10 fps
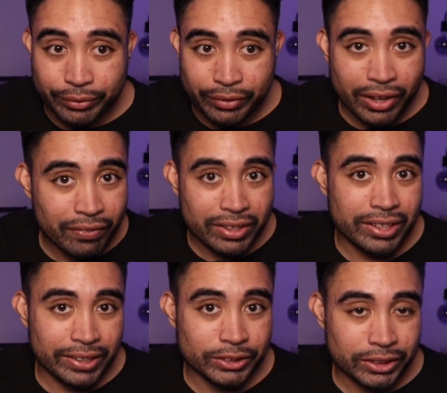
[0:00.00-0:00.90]
If you have
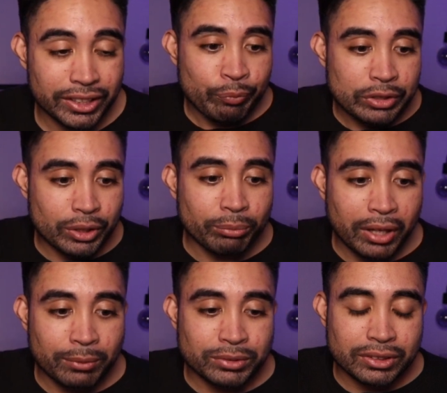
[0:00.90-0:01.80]
ADHD,
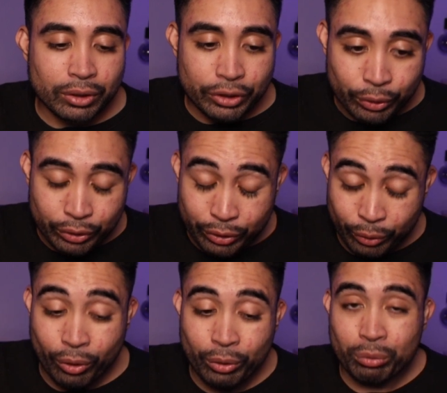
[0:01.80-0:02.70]
sometimes
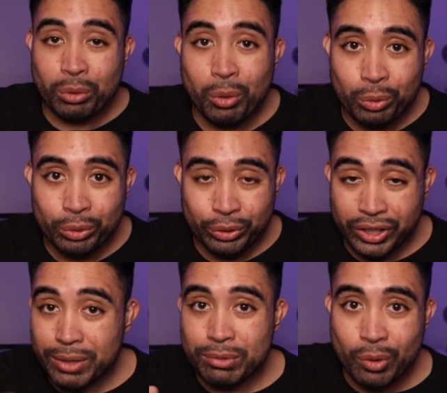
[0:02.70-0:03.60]
you're on a roll, you
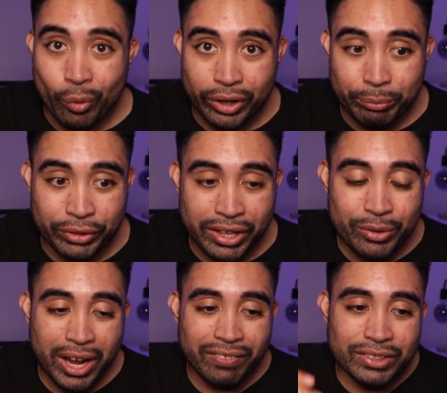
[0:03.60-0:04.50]
keep going, but then
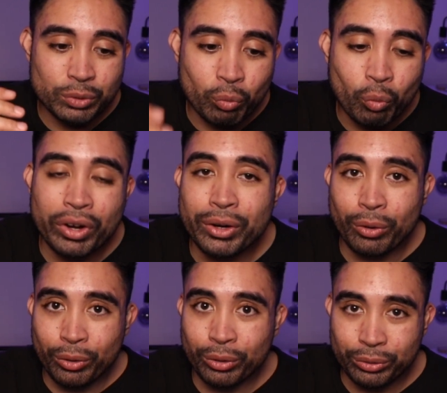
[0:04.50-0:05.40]
you have this one
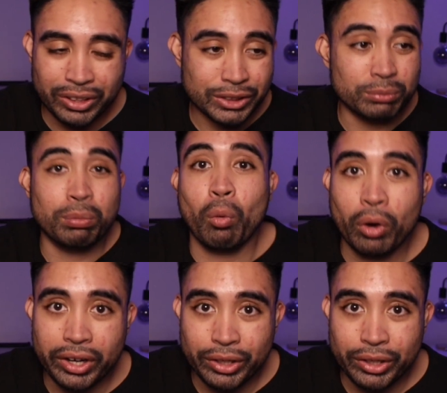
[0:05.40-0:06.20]
hurdle that's boring.